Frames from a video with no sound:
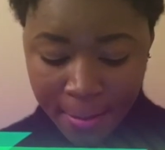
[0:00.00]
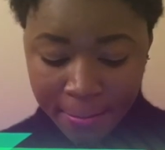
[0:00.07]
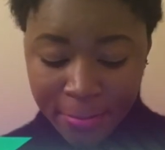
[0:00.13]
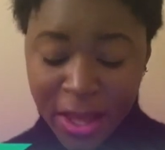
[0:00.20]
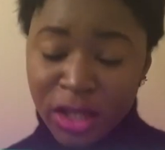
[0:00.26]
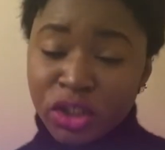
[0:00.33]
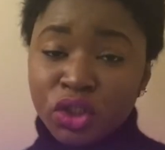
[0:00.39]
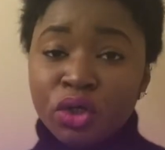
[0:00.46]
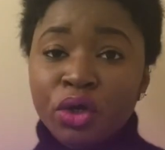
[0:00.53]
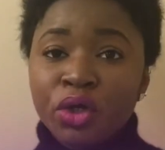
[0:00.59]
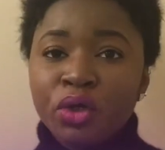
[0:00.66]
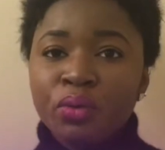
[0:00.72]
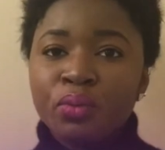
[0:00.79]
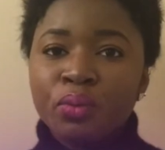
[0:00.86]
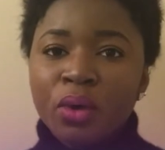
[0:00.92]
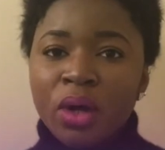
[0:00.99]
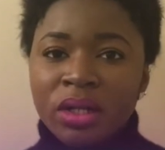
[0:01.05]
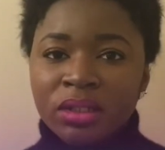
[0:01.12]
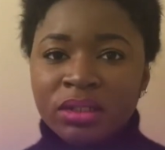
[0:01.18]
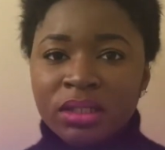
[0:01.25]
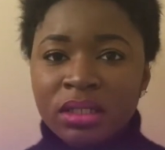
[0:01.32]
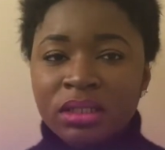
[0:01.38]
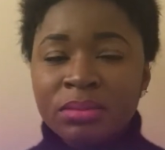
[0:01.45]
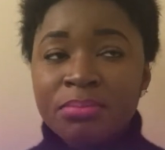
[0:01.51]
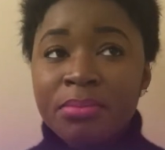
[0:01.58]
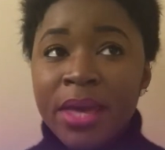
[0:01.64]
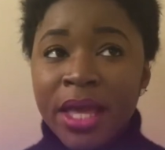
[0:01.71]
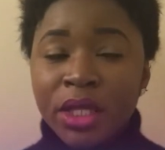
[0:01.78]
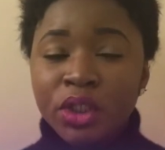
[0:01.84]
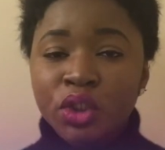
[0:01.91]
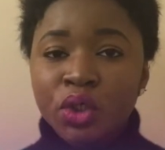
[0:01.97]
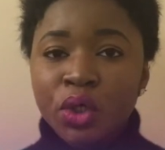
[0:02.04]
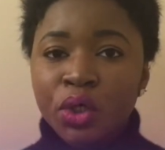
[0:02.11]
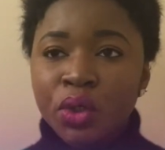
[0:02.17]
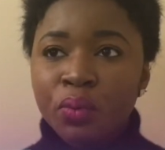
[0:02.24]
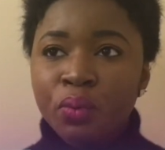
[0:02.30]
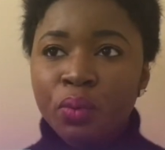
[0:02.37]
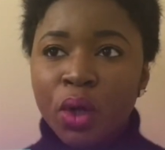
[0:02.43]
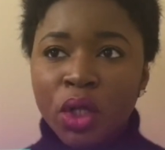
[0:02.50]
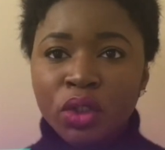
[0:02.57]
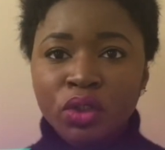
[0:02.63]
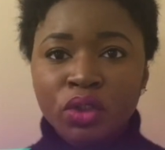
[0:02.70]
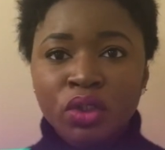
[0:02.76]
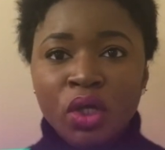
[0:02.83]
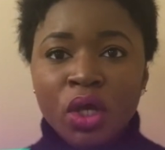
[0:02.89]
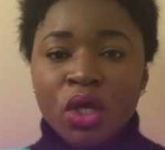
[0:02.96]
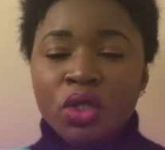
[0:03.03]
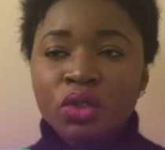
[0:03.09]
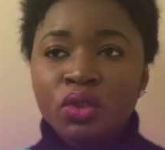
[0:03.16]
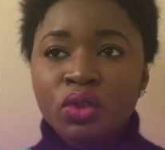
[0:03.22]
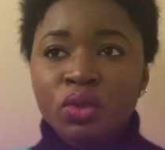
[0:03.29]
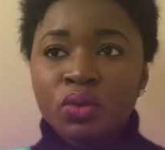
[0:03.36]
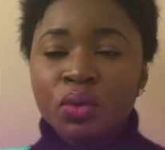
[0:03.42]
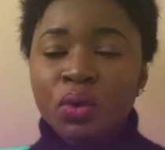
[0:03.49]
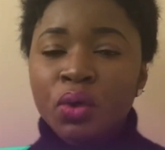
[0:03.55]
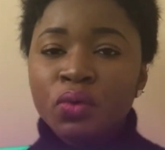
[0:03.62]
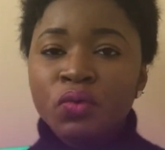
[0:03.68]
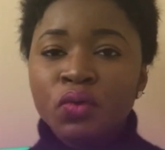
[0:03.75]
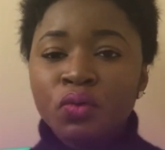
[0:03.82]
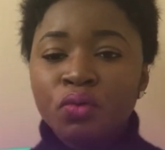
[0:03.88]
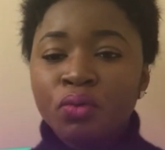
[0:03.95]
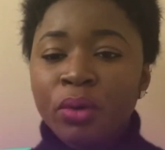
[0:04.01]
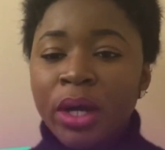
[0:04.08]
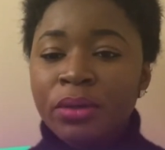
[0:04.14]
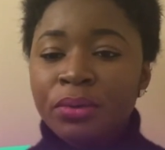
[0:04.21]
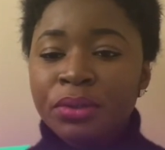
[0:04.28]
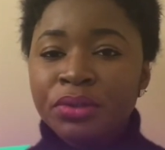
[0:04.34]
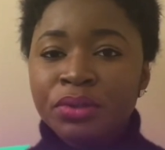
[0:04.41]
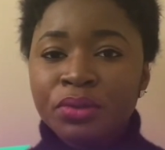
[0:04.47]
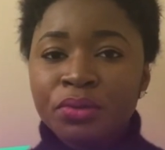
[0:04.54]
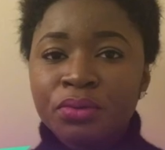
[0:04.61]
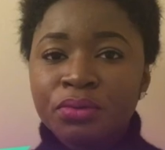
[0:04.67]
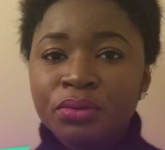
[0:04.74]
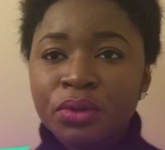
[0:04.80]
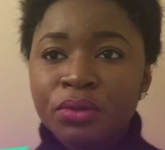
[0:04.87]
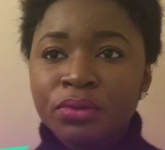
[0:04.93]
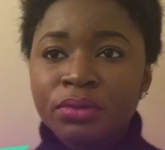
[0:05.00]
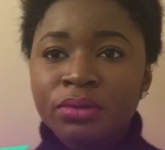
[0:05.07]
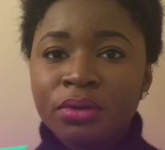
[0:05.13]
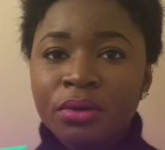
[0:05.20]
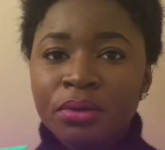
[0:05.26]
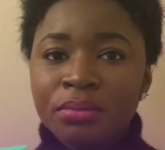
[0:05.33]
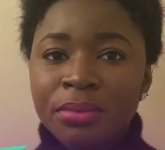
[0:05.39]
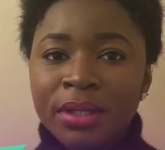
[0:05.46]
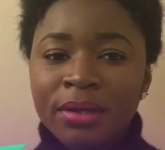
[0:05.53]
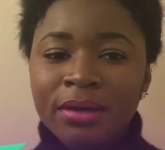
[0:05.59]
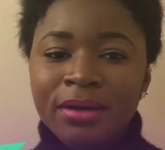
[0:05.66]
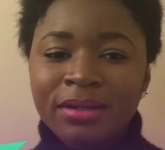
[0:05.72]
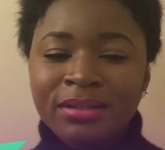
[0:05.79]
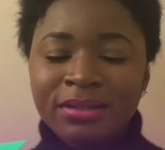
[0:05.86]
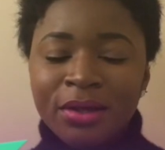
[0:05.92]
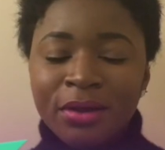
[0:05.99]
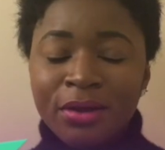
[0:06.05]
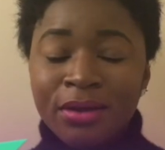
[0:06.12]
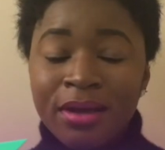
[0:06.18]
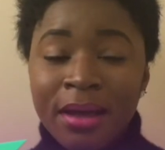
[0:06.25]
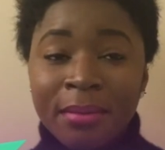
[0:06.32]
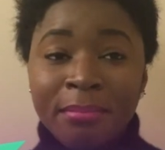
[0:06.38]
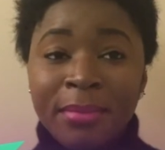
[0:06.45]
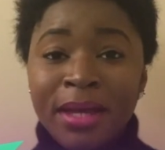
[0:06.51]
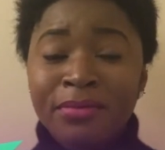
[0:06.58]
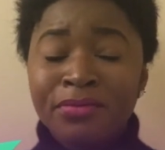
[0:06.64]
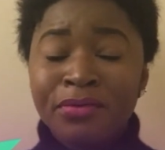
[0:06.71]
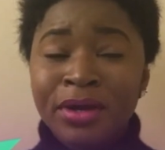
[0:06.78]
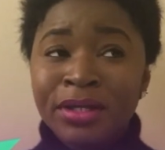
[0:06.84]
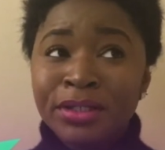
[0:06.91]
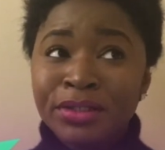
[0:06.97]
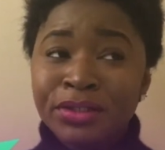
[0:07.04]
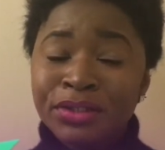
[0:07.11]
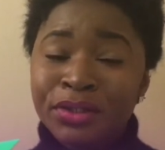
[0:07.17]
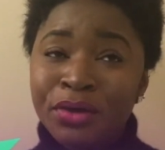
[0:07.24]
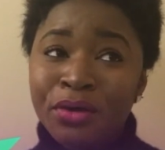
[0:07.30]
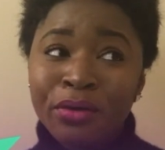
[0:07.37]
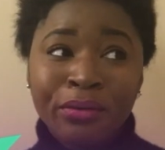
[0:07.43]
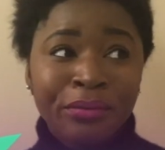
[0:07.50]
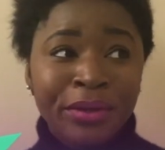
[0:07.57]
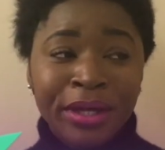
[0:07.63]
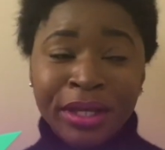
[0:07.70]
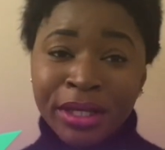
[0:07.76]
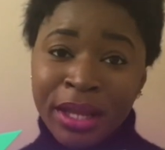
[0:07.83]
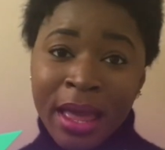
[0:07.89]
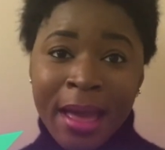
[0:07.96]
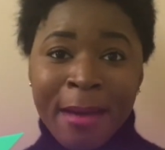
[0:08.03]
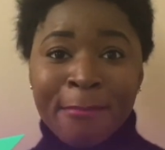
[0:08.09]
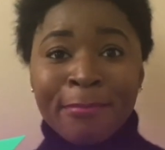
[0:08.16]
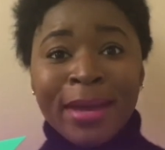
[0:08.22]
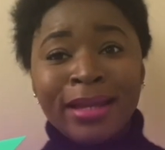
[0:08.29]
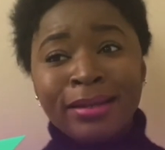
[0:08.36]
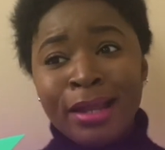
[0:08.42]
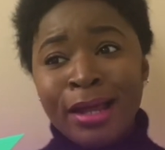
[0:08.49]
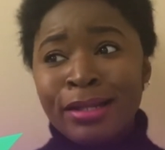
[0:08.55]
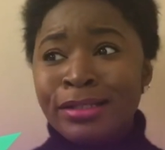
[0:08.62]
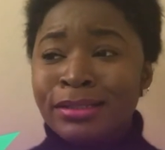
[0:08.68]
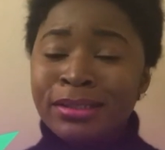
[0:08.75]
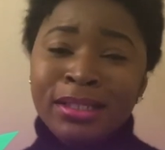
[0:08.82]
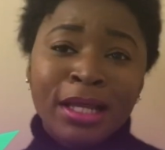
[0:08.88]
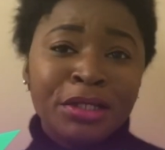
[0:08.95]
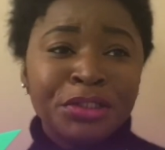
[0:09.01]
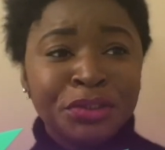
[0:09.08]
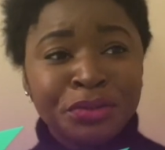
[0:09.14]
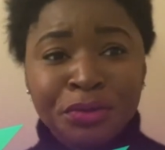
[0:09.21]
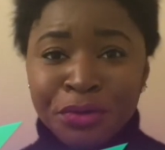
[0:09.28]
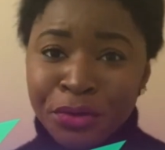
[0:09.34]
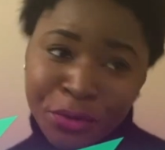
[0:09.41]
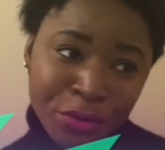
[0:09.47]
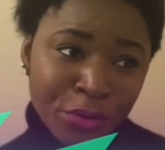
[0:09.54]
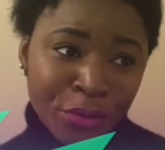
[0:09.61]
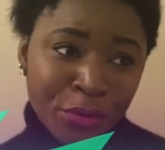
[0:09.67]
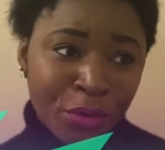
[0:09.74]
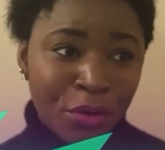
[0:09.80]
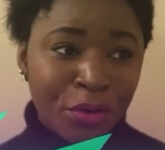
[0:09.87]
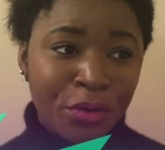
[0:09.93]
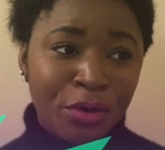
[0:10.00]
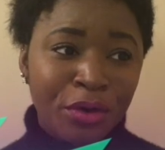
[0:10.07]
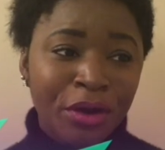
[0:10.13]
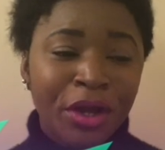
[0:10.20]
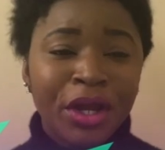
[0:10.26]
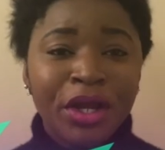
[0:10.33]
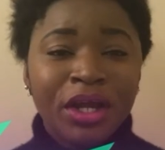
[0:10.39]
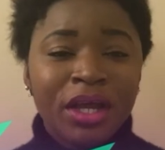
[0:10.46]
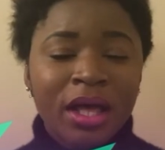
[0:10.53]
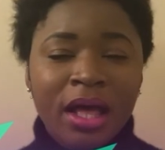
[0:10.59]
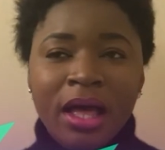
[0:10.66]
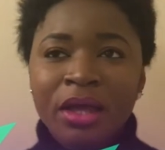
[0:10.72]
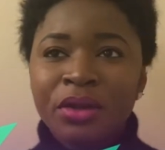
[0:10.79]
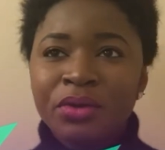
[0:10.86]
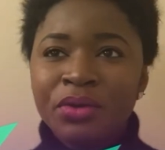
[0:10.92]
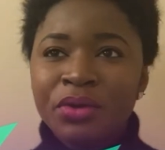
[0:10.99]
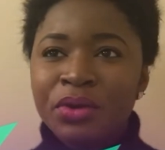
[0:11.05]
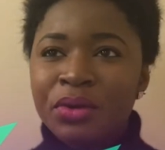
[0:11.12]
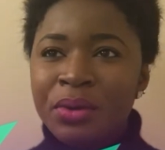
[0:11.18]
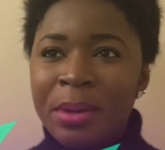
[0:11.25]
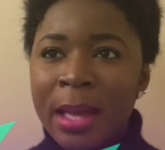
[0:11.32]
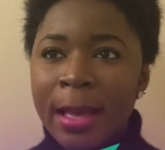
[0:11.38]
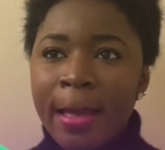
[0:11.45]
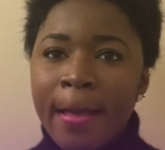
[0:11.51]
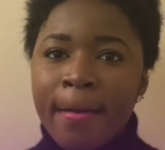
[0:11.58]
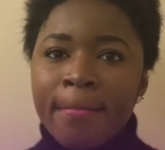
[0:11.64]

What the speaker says: Make sure you want it. Make sure you want to go to graduate school. Don't go because my friend is going, my daddy said I should go, or I don't know.